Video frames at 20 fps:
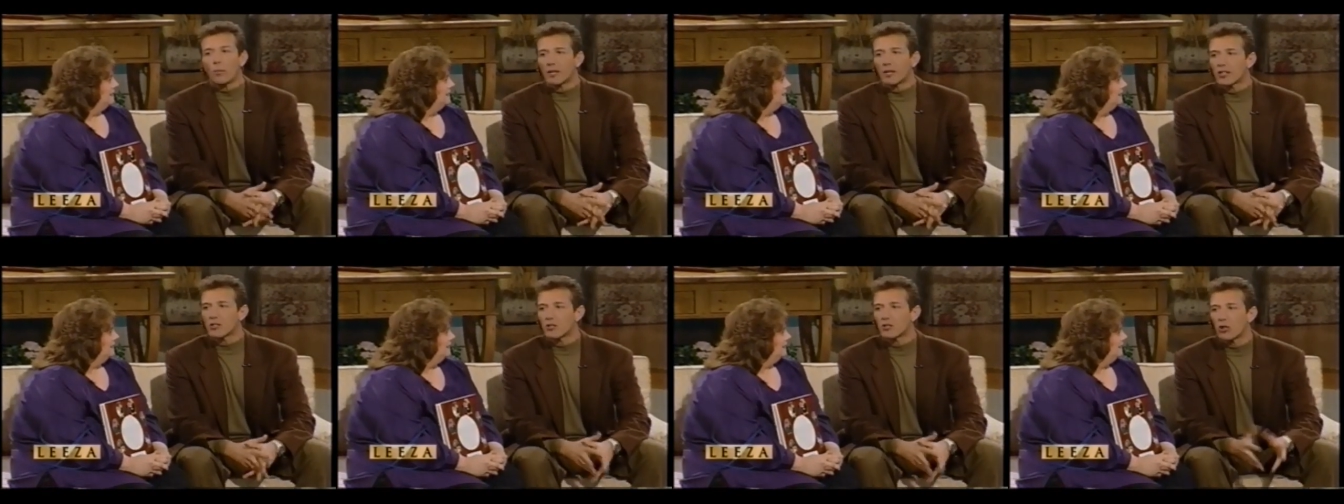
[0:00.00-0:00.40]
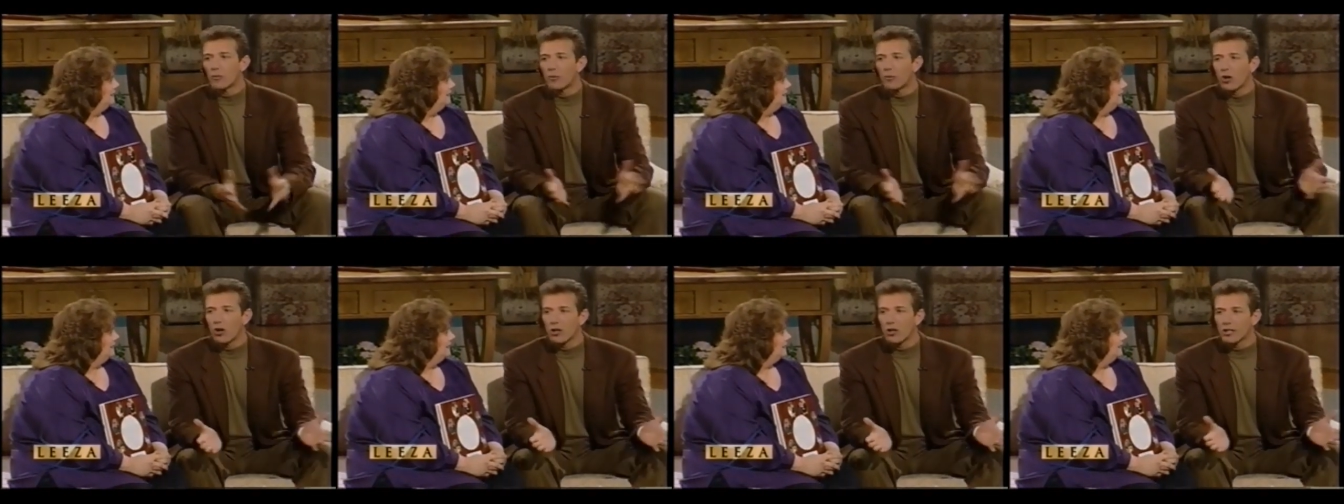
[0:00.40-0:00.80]
No, because
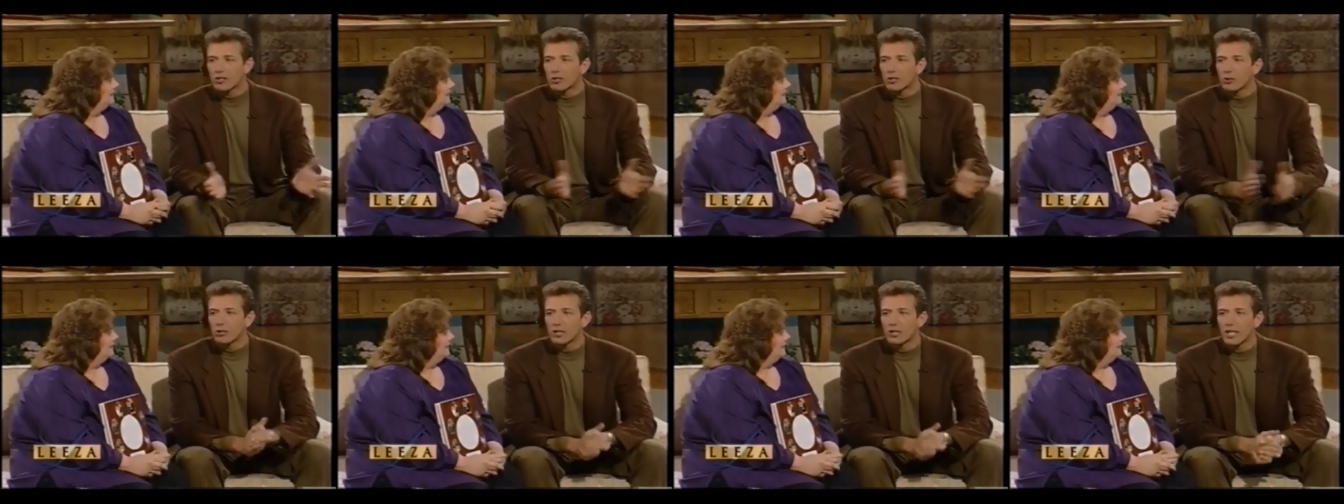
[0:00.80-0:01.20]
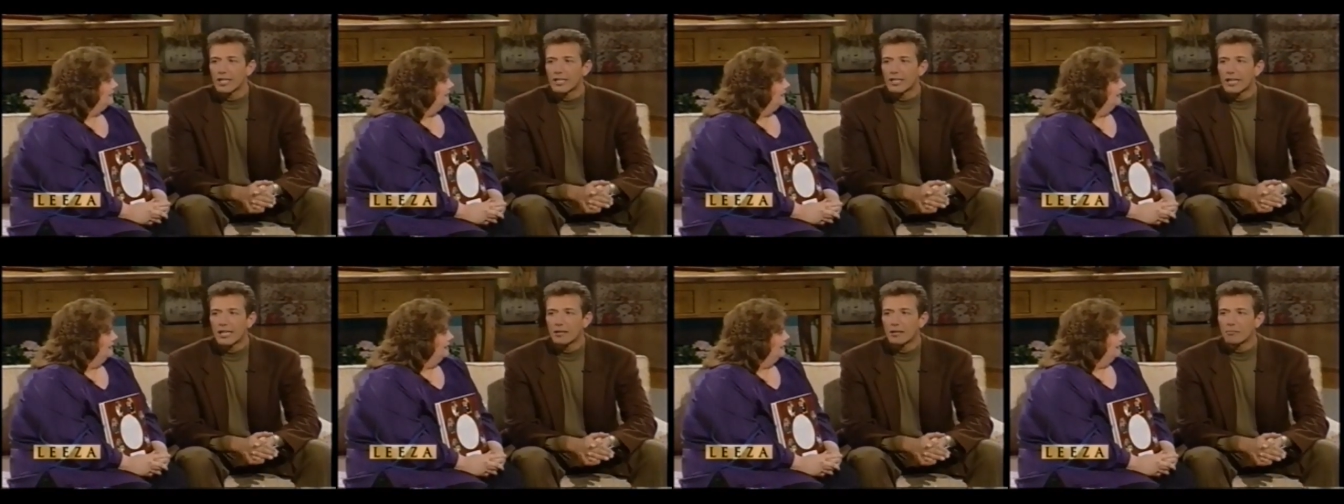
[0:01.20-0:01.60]
soapaholics look
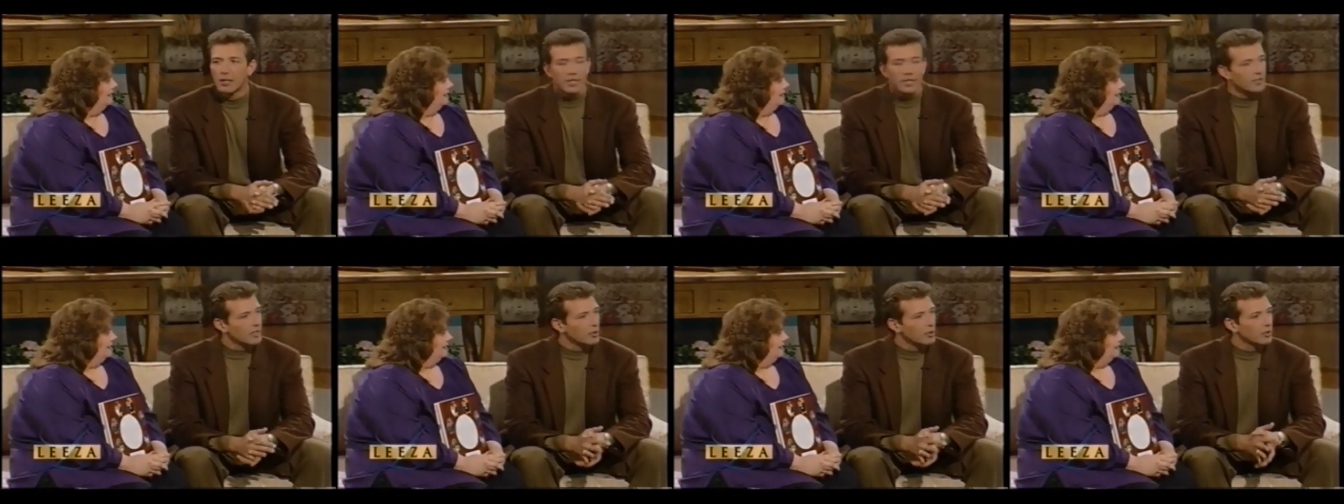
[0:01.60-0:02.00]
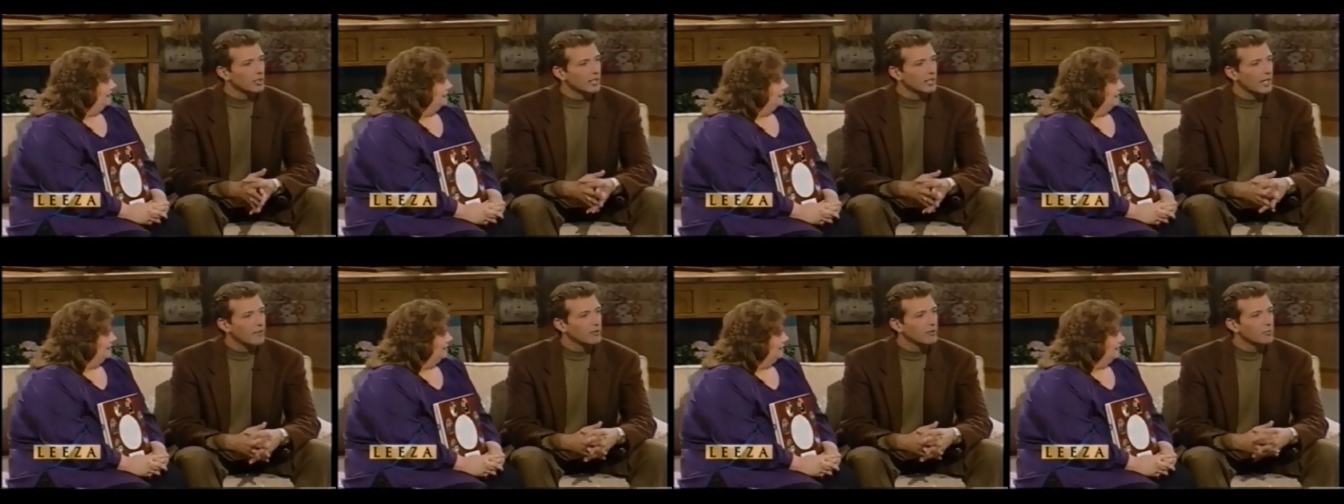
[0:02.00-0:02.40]
like anybody. They look like
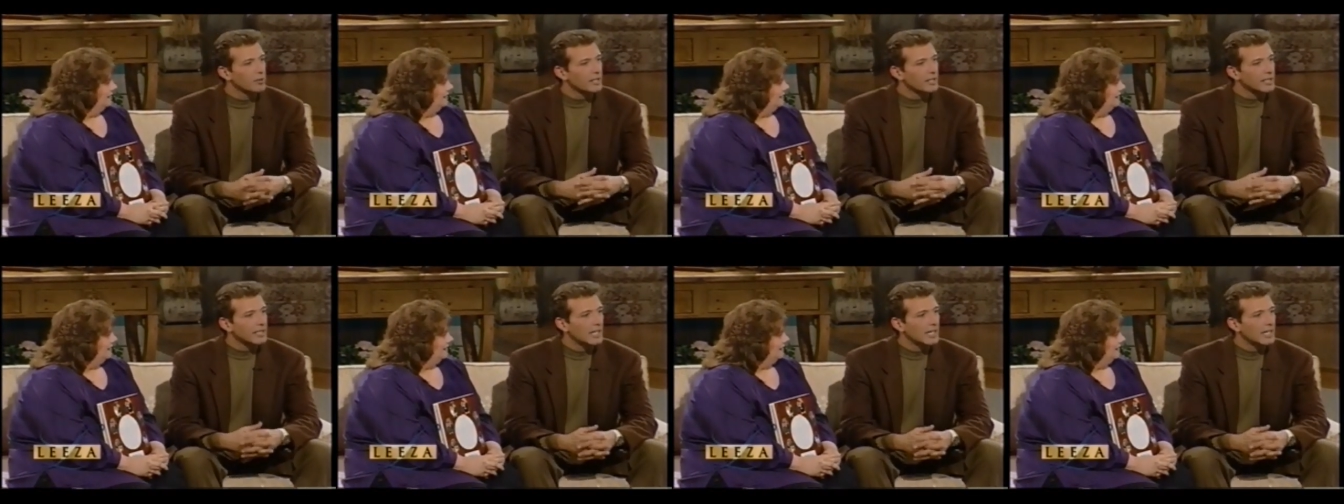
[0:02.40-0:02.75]
everybody.